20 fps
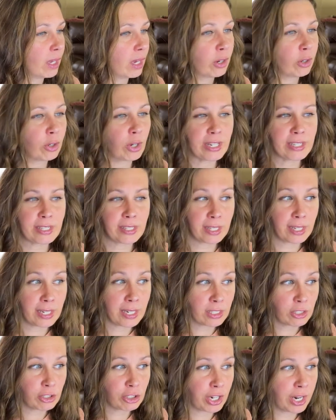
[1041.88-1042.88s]
creates the
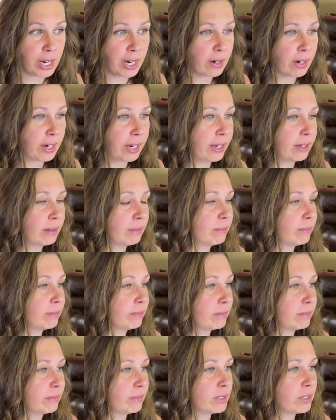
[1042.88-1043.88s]
dictionary.
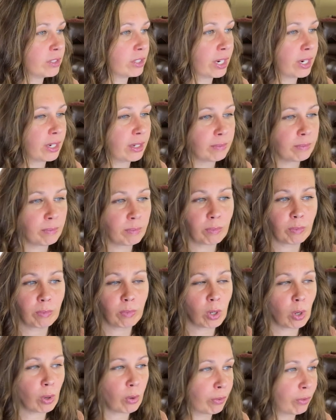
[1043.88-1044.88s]
It's gonna
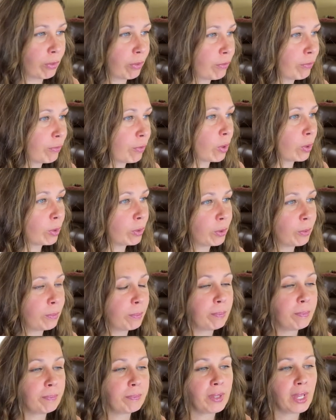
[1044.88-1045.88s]
go through the for loop.
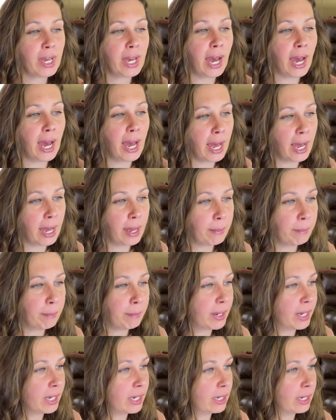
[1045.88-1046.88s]

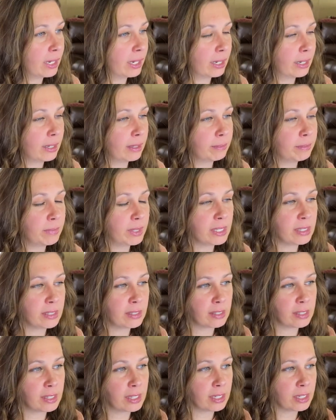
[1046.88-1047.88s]
M
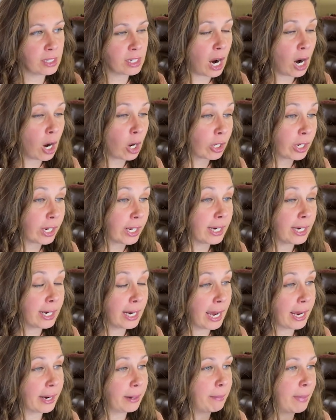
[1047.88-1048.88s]
is the target,
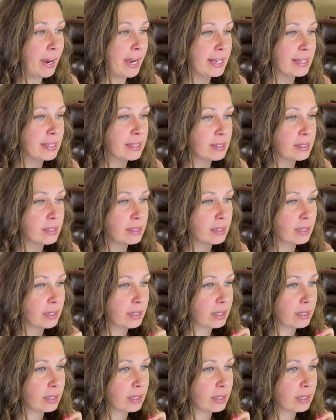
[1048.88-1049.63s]
9 minus